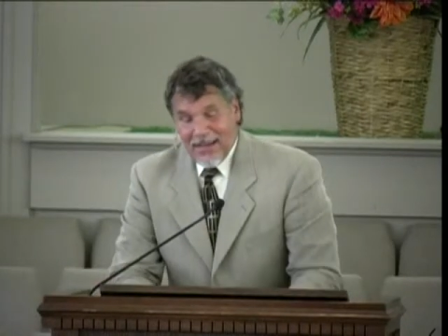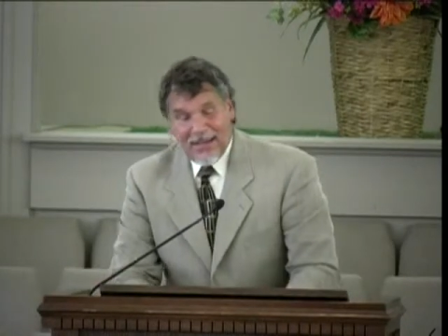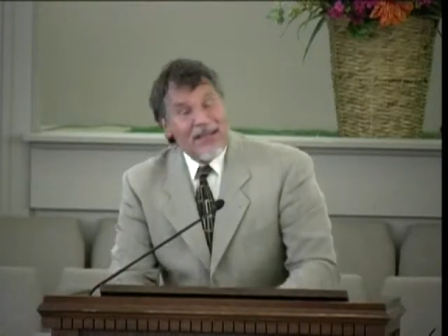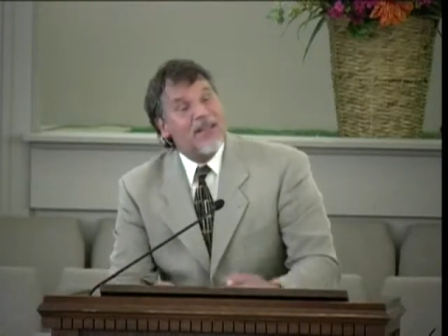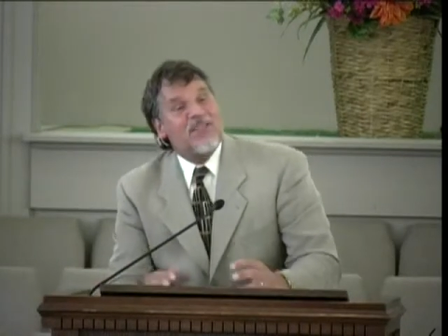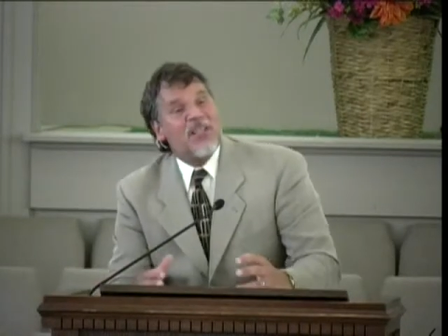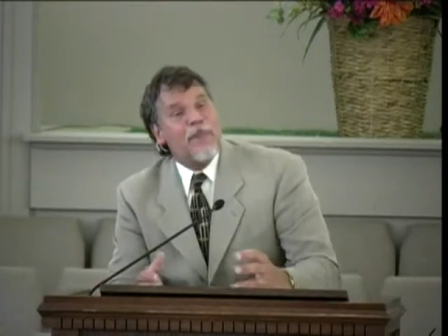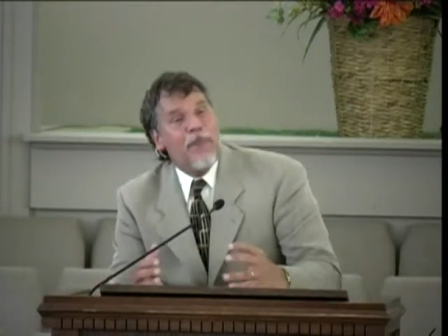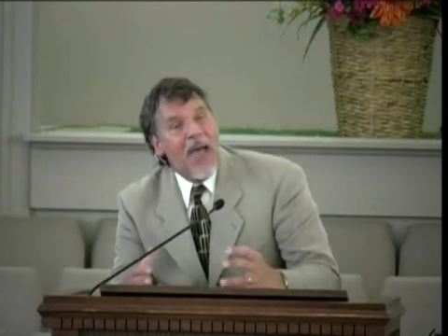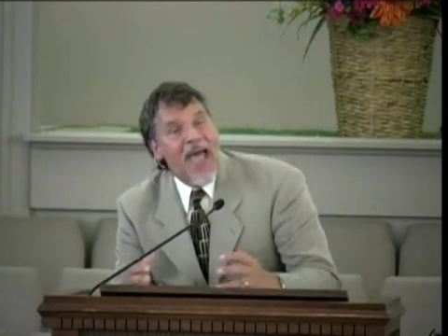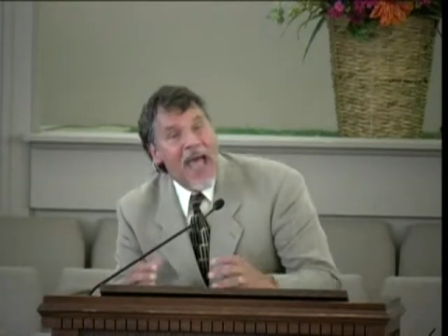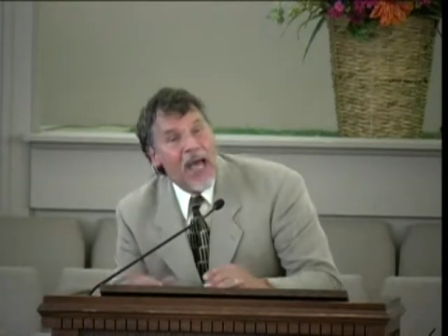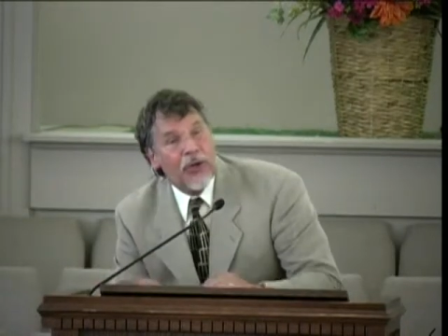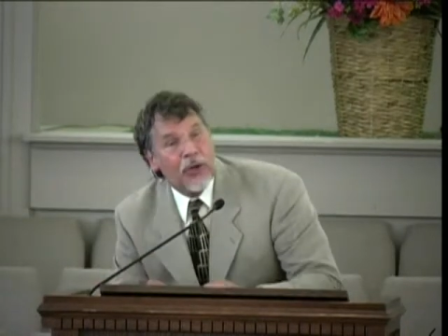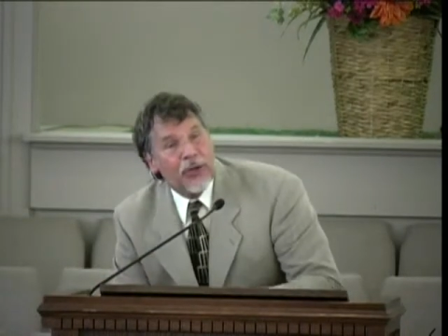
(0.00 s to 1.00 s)
It's a
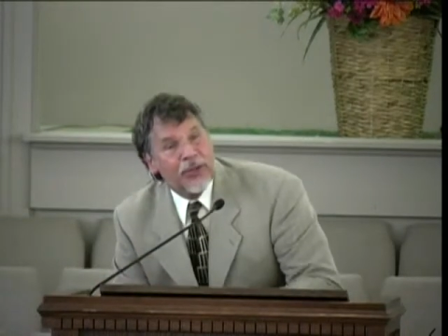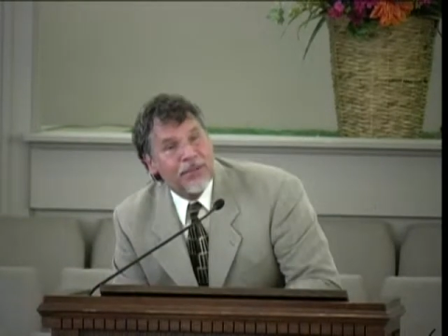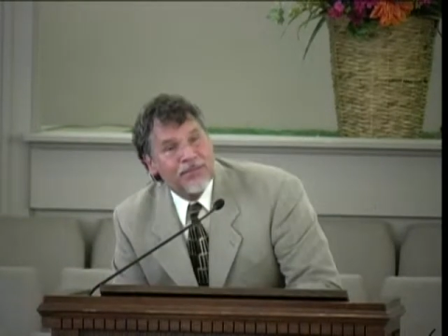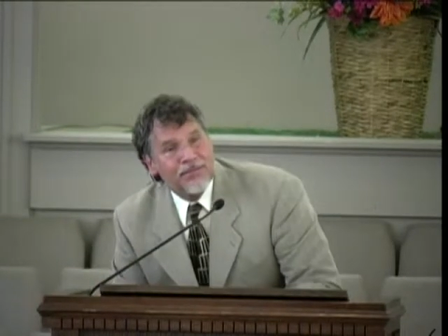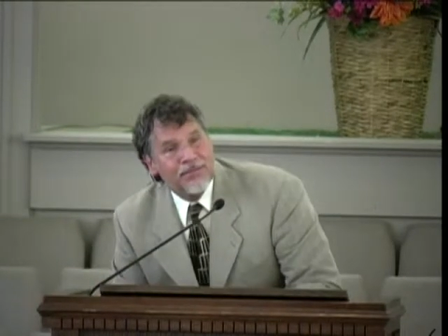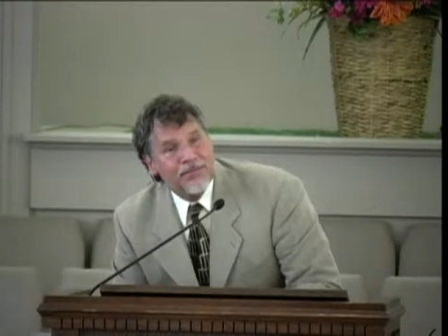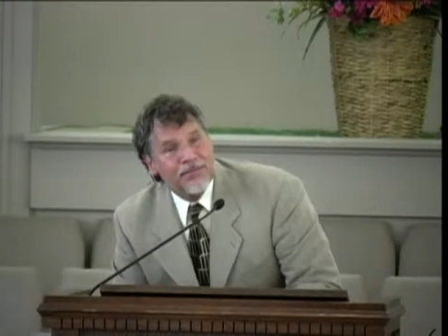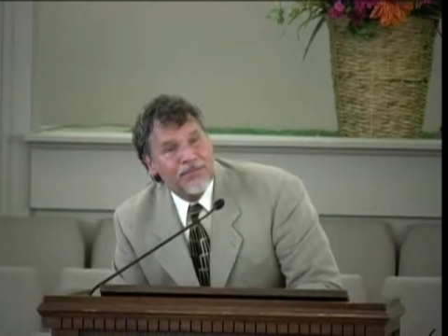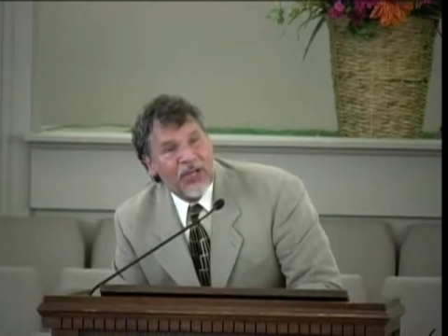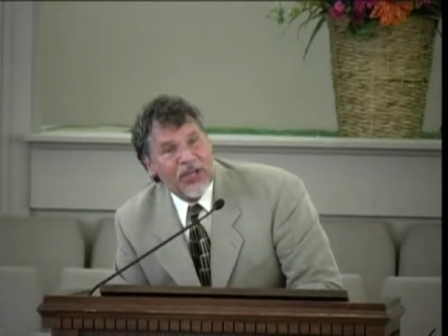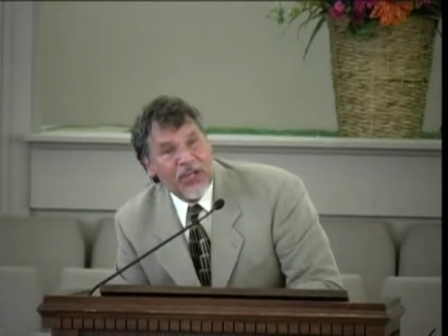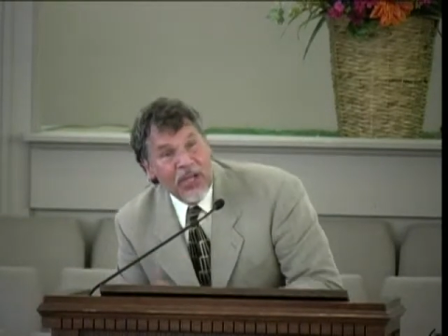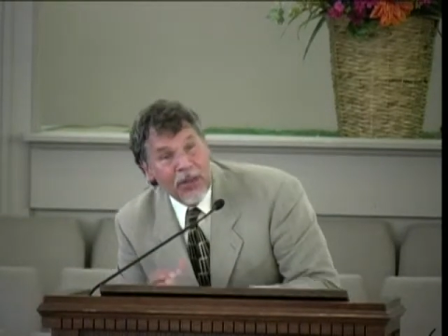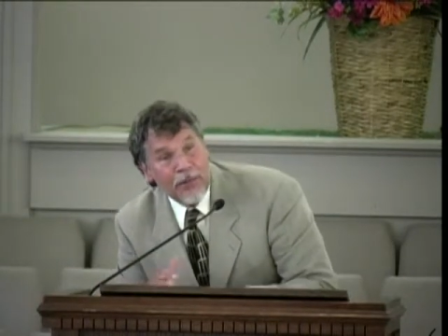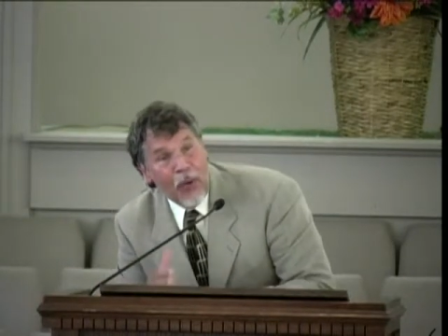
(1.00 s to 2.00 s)
pattern,
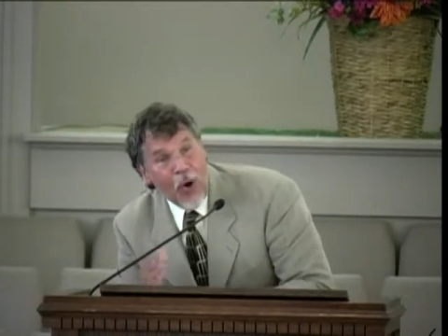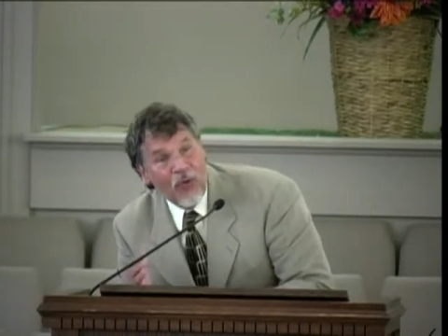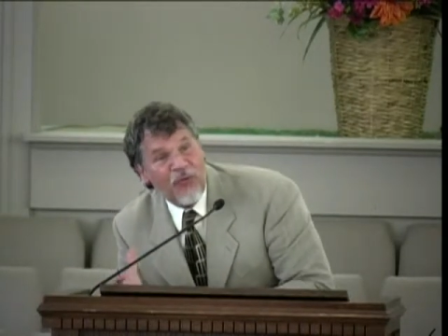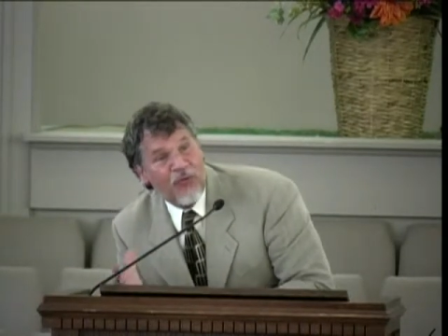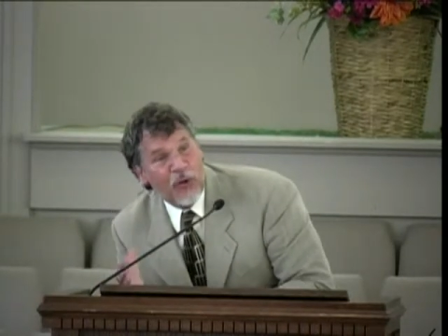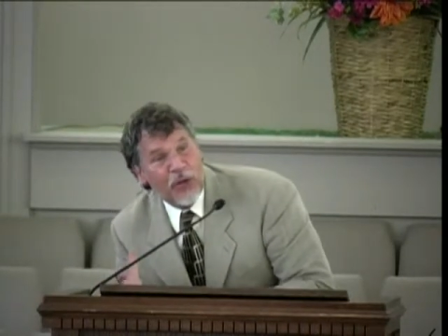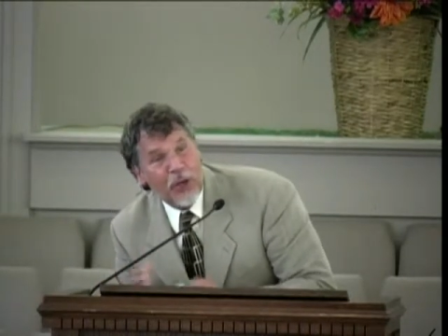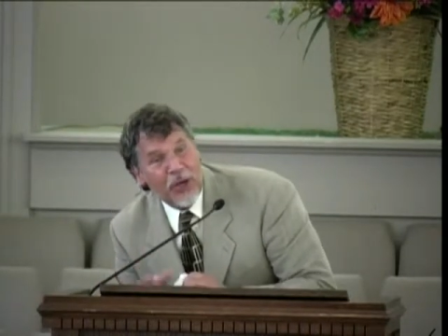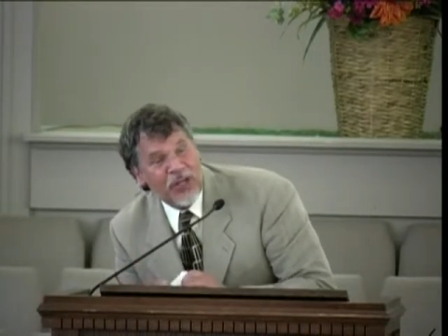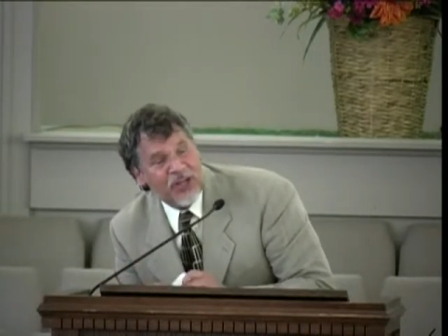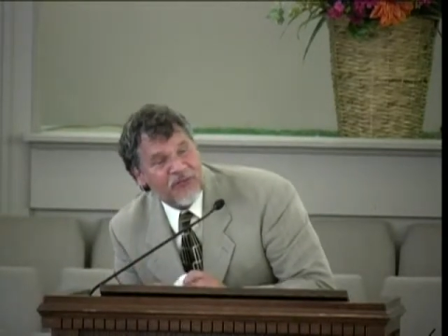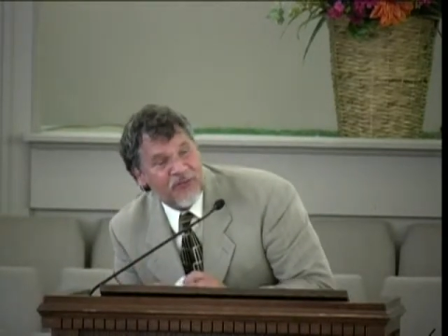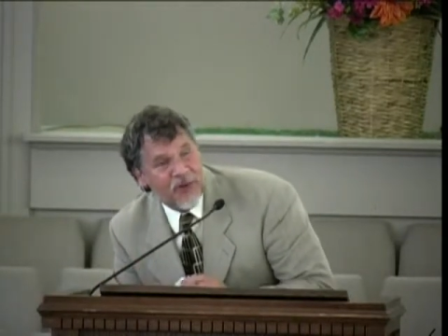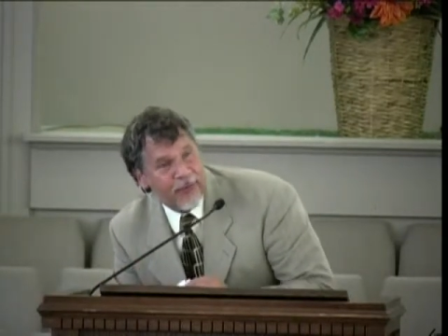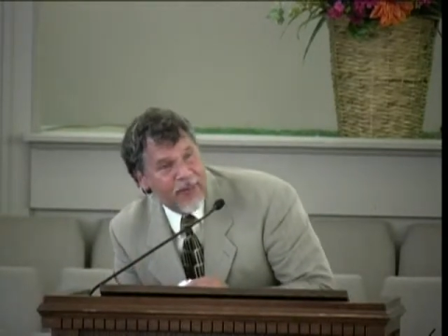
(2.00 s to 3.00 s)
again, both for good
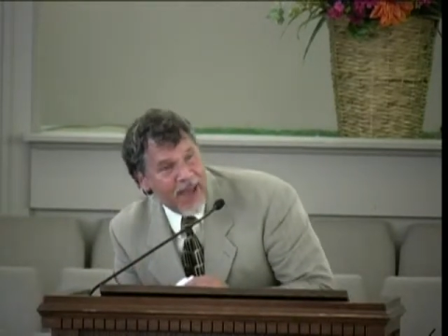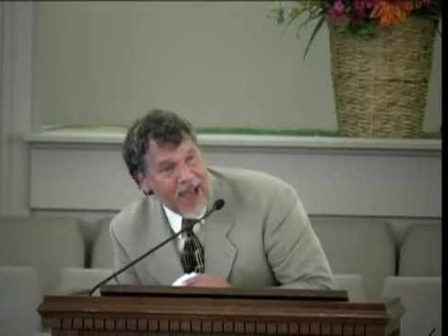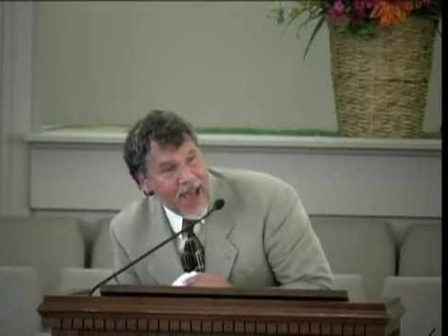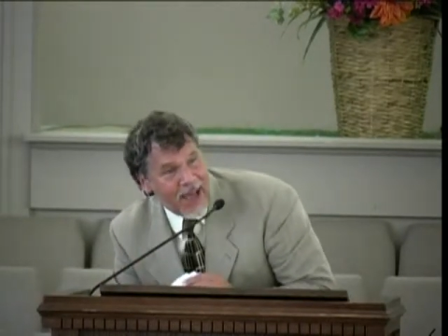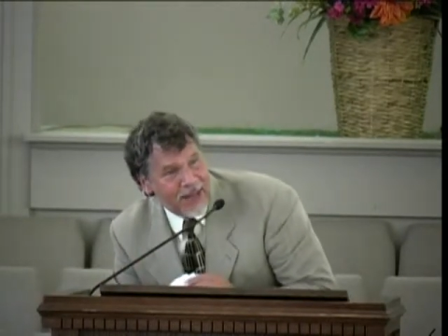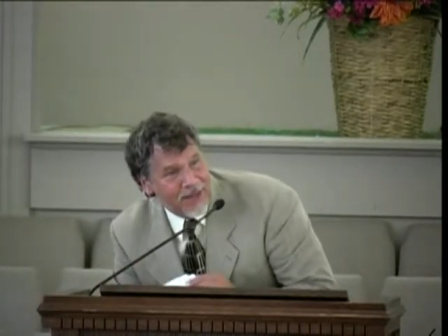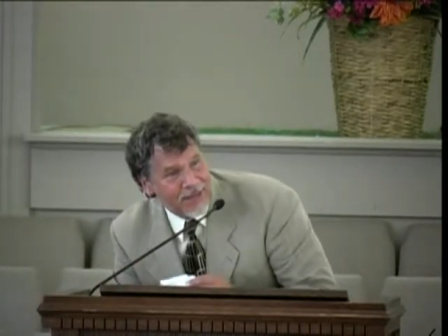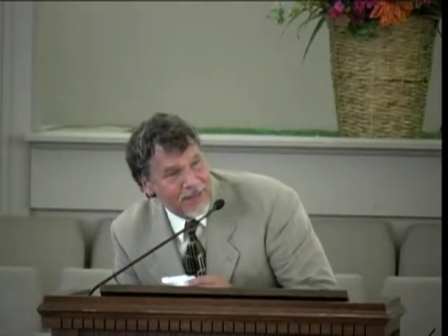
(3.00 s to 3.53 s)
and for bad.